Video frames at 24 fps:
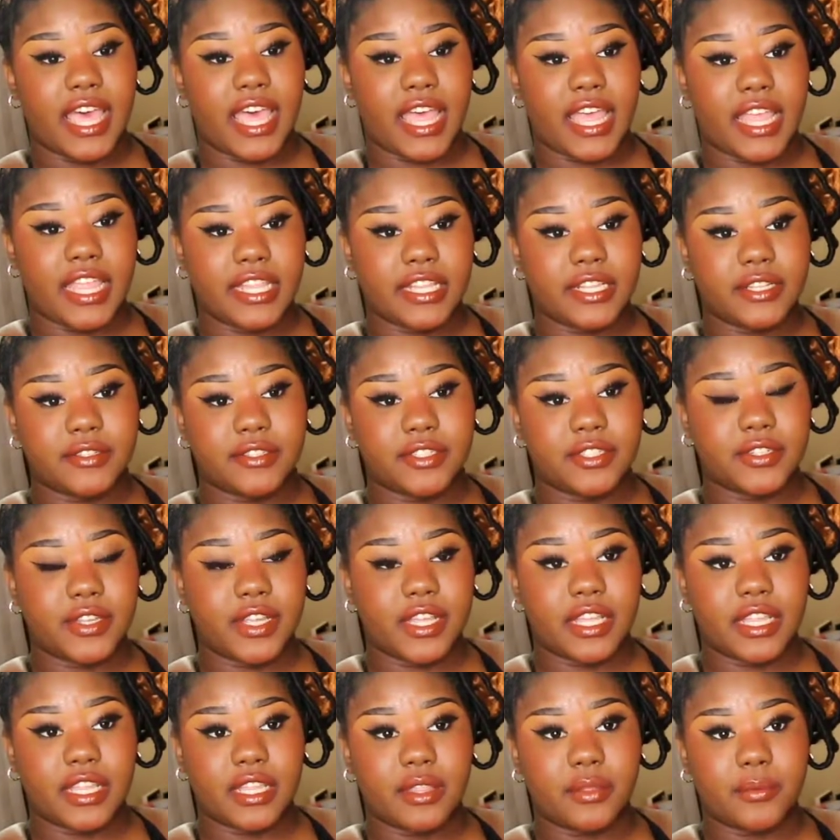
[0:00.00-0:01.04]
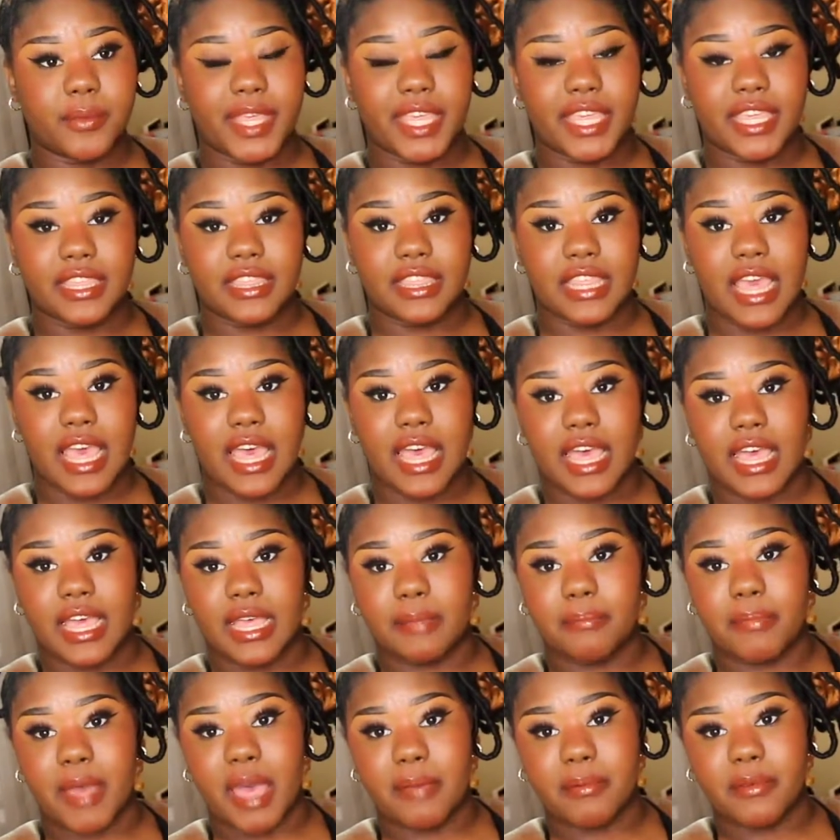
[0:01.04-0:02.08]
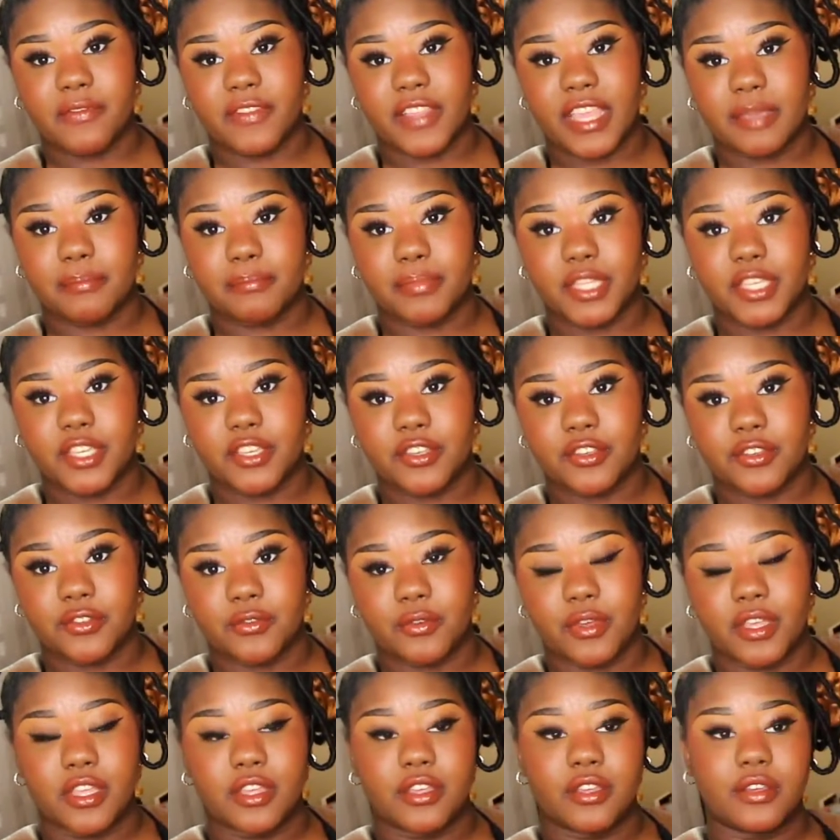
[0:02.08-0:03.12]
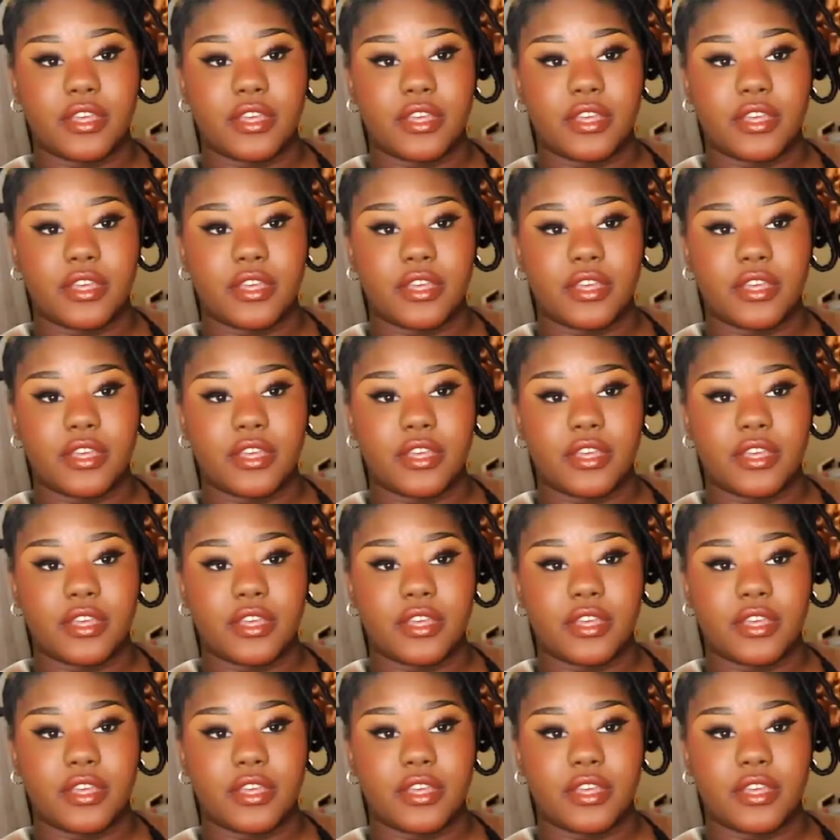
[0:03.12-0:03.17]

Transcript: a neutral with a pop of light blue.